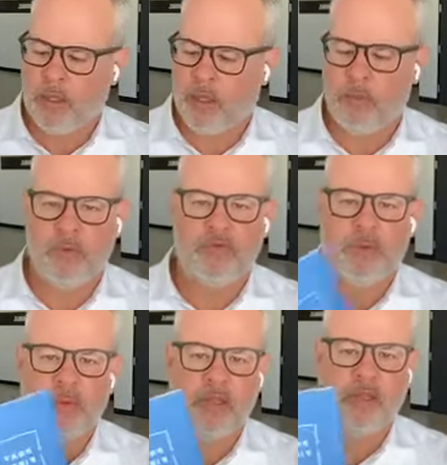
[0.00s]
We've
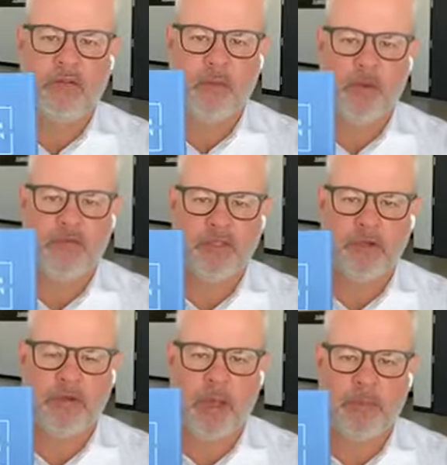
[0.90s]
typically given away
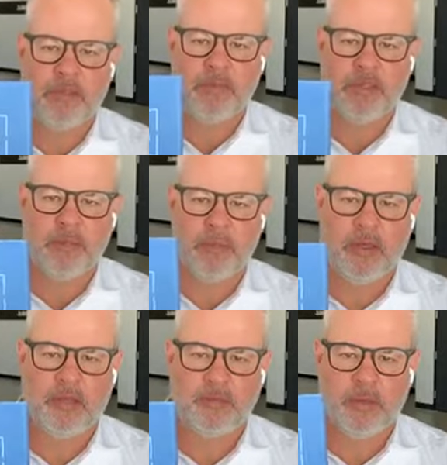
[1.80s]
physical copies of this, but
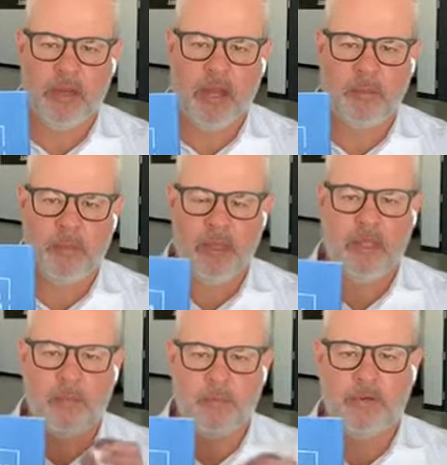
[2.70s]
because we're not
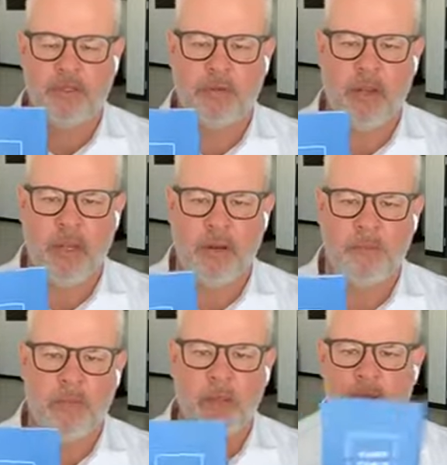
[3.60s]
meeting in person right now,
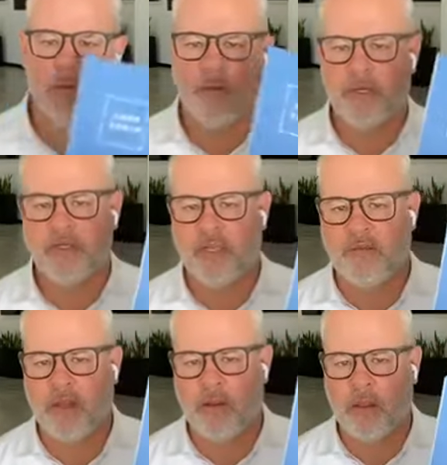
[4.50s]
we're going to just give
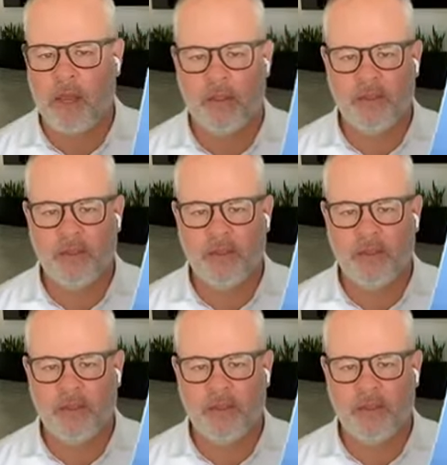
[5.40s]
you that online.